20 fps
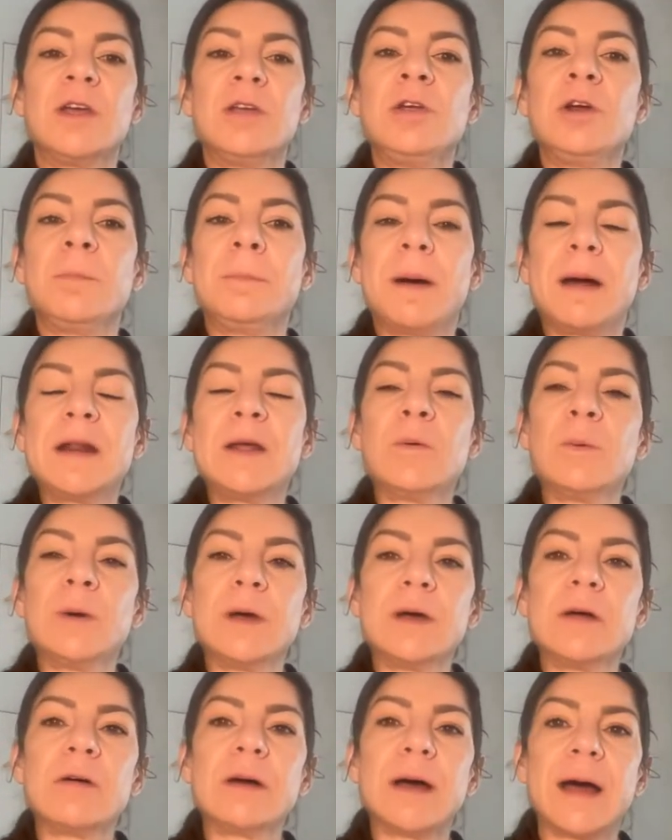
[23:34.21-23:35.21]
your body
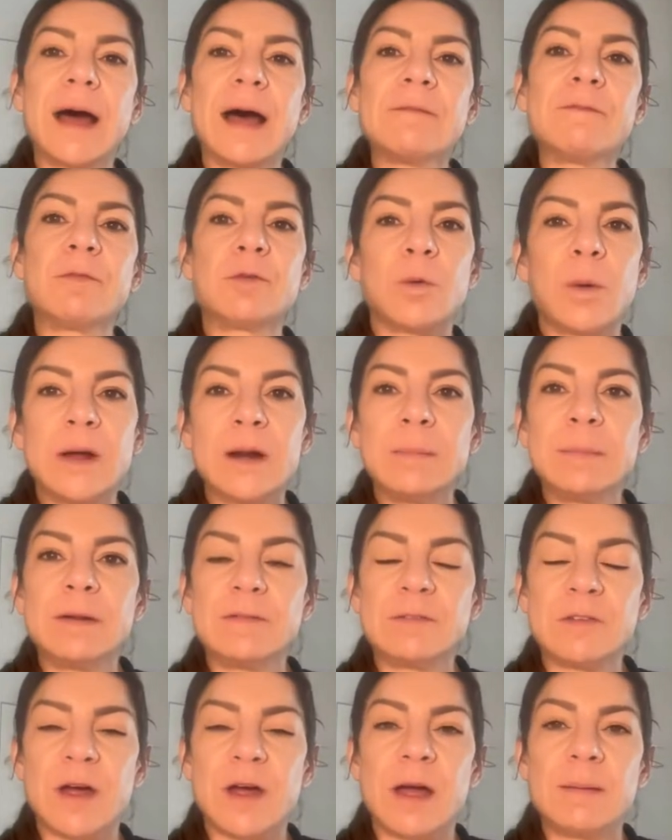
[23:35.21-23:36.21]
will have quite a bit
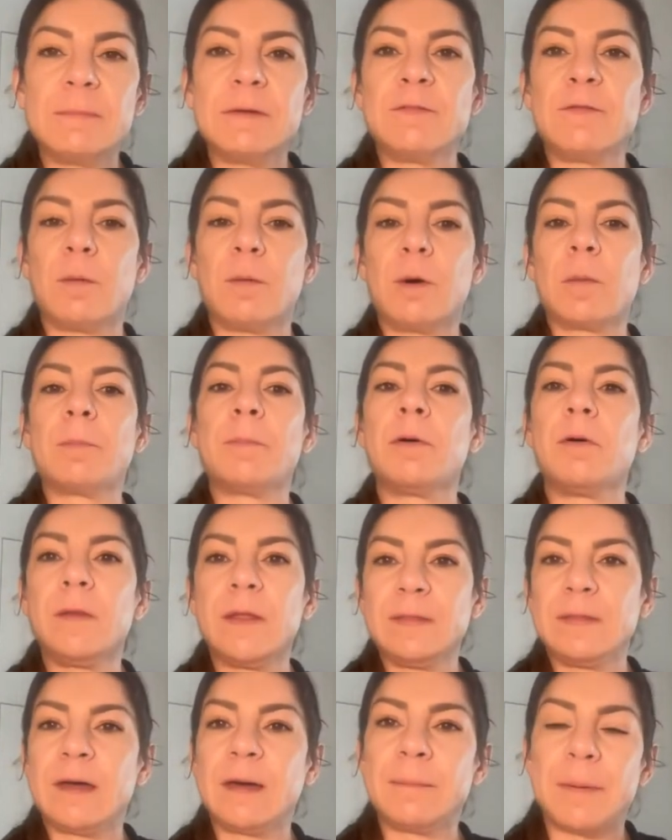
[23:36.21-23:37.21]
of time before we're
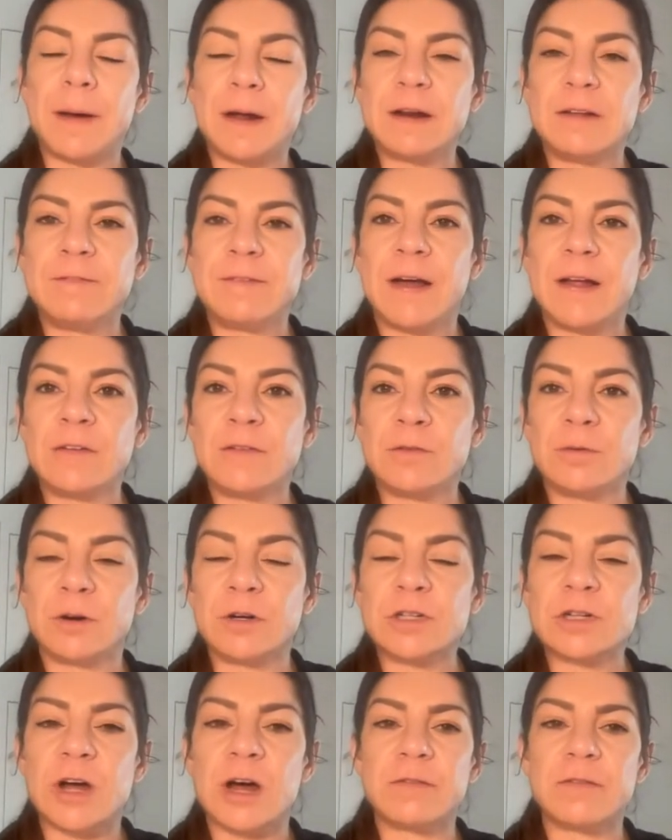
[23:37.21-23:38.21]
pulling that body fat
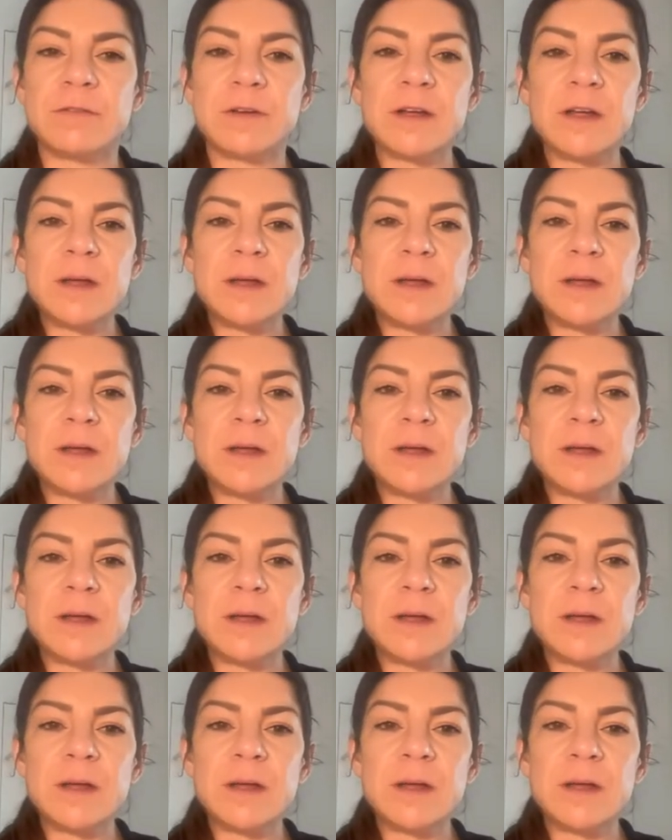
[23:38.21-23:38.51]
storage off,